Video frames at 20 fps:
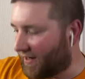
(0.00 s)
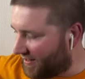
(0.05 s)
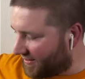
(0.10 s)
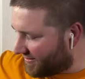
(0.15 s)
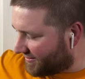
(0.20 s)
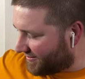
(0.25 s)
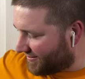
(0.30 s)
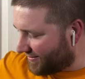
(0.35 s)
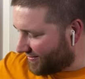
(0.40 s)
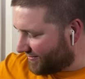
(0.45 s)
it
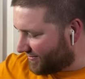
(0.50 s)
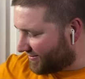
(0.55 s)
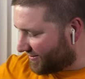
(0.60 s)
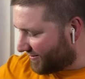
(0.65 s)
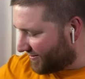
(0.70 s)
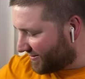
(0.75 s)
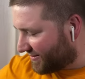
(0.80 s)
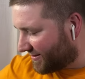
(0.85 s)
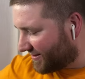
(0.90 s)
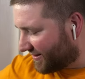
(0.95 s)
too, so
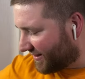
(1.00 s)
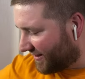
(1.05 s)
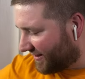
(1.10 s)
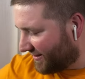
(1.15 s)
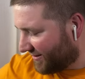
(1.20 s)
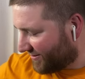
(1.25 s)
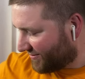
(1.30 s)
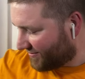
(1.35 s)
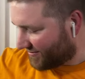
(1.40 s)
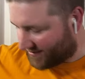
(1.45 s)
this is
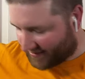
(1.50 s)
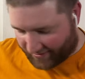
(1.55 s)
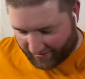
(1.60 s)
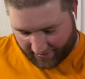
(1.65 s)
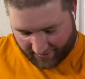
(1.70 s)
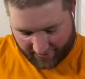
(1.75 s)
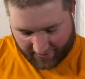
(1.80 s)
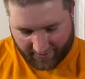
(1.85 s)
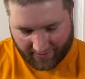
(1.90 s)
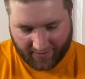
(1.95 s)
interesting.